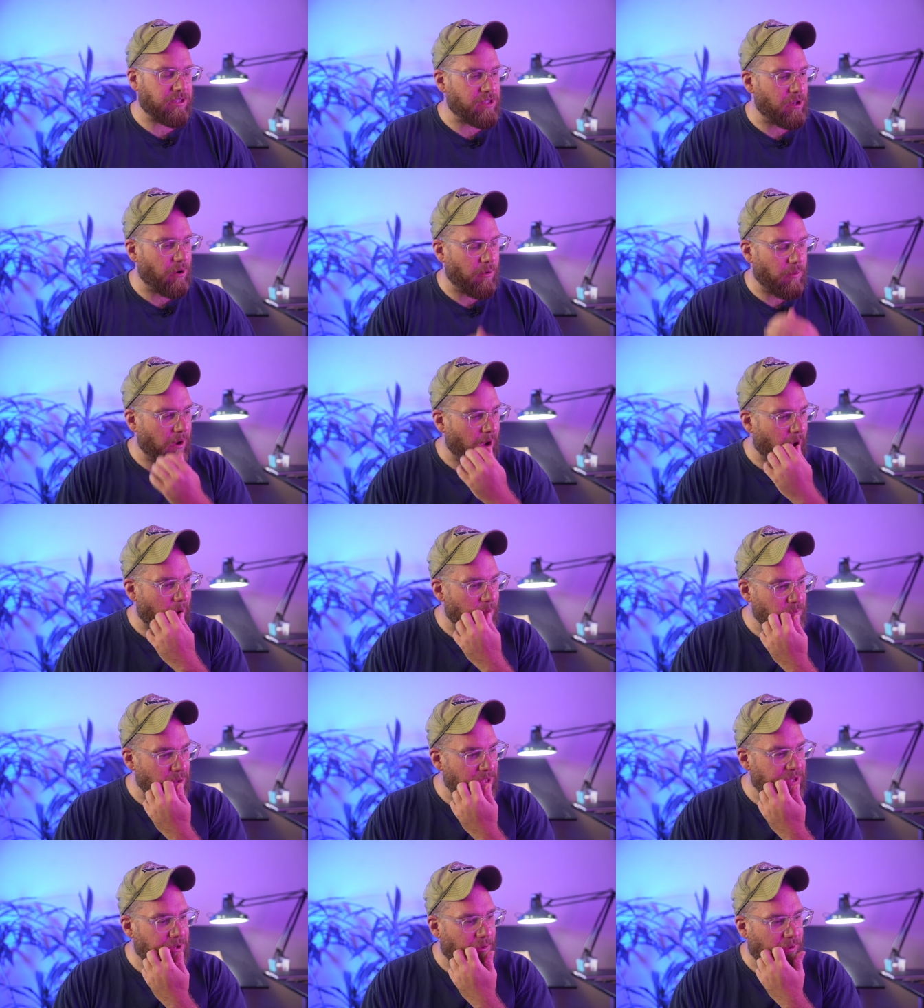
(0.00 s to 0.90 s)
So I've
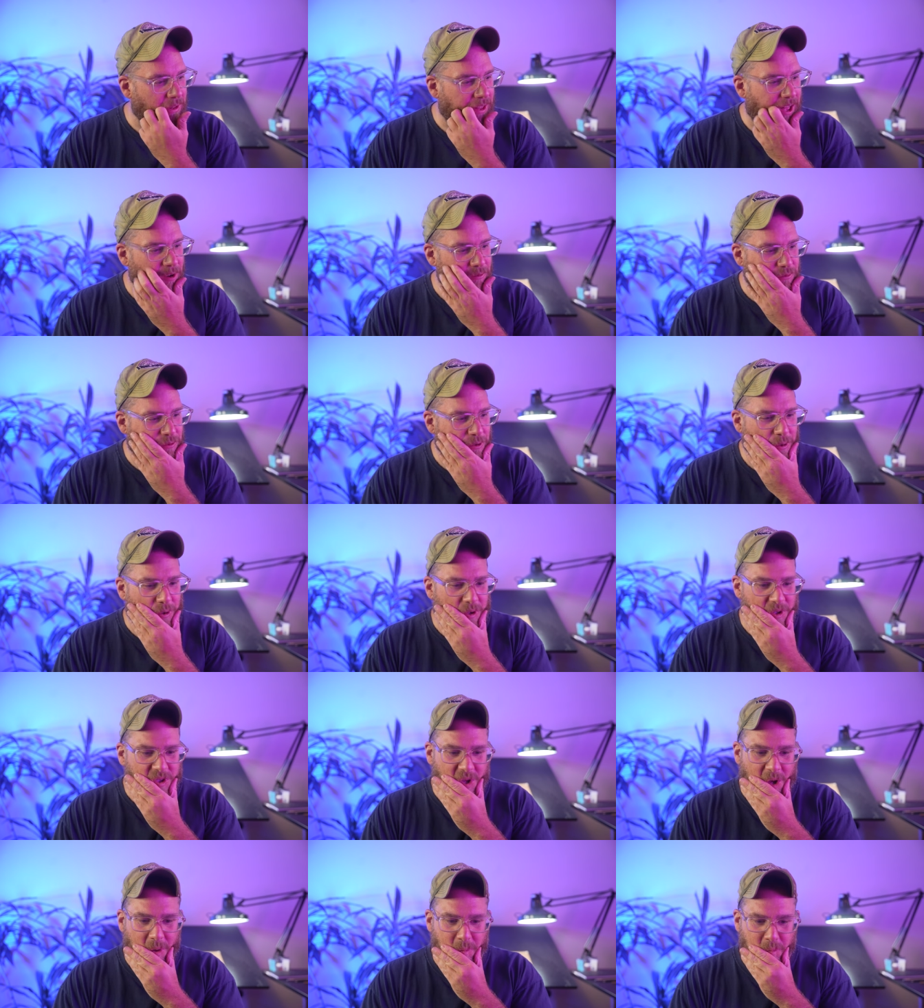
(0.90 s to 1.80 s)
been to a lot of
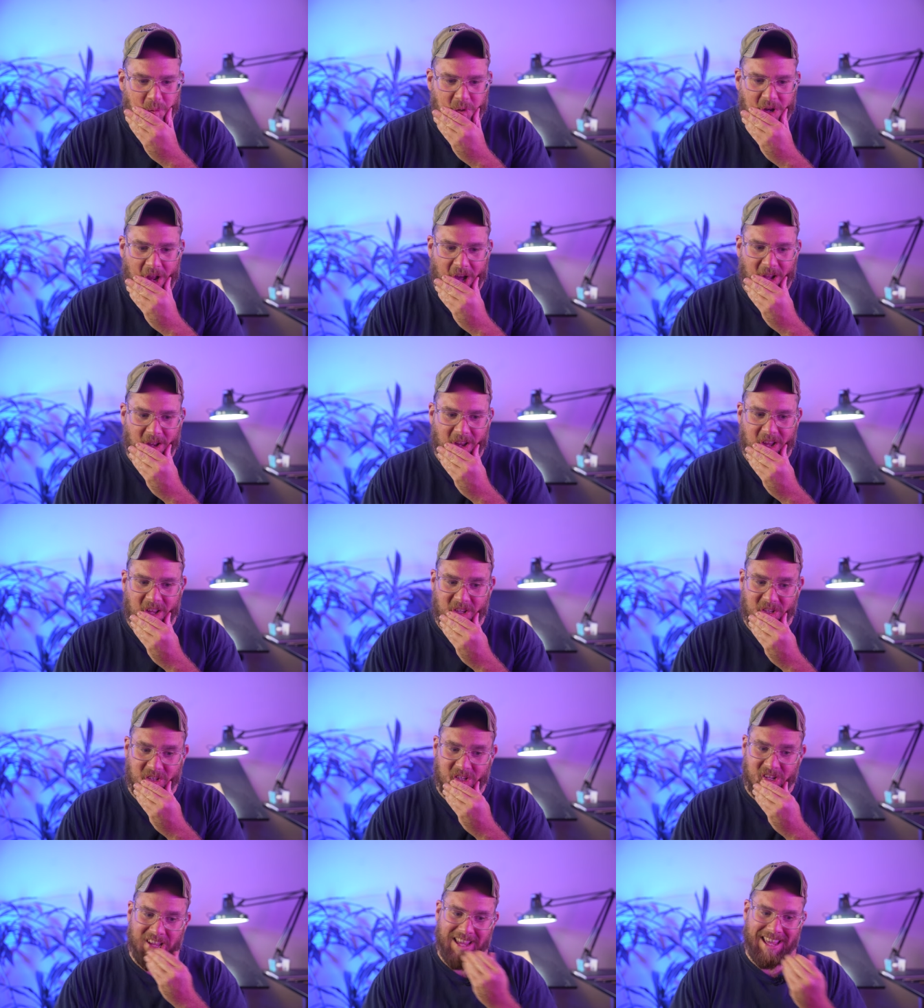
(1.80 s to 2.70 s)
funerals, so I'm not as